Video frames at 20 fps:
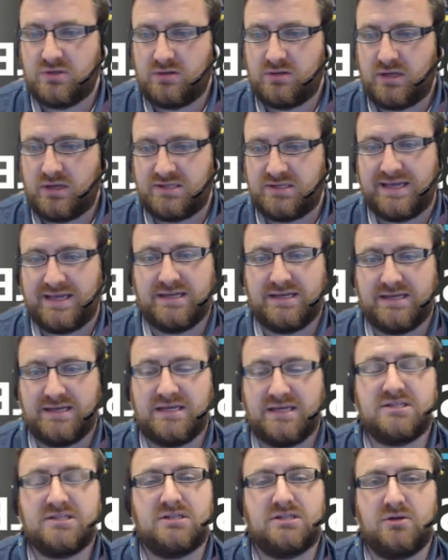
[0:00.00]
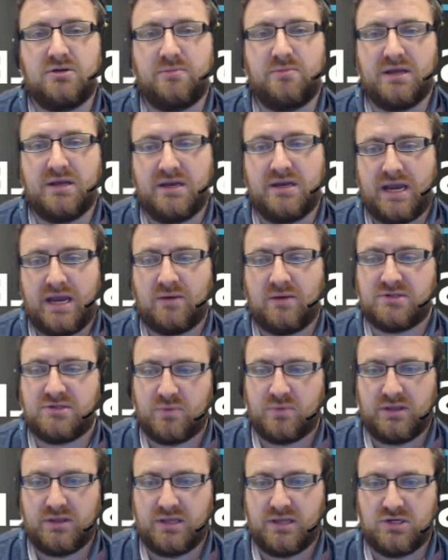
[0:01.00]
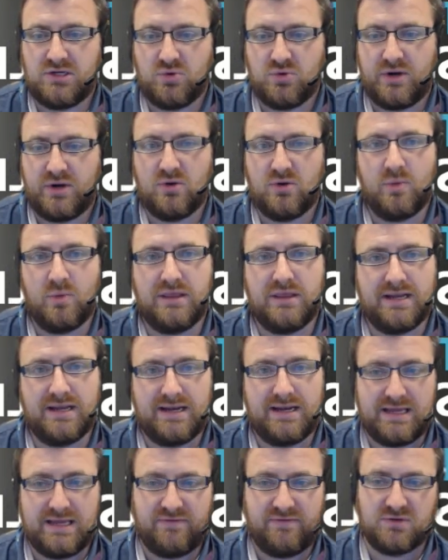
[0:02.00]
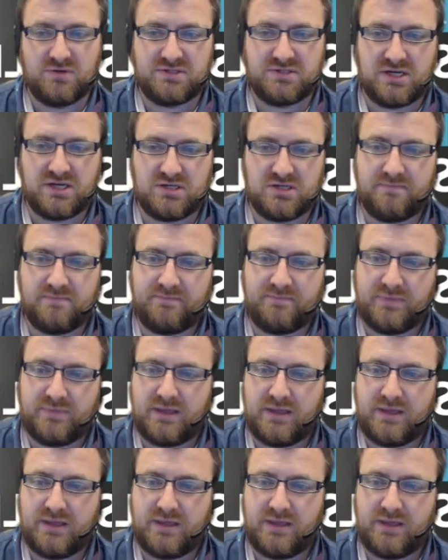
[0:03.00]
attendees to be announced when they join or when they leave your session.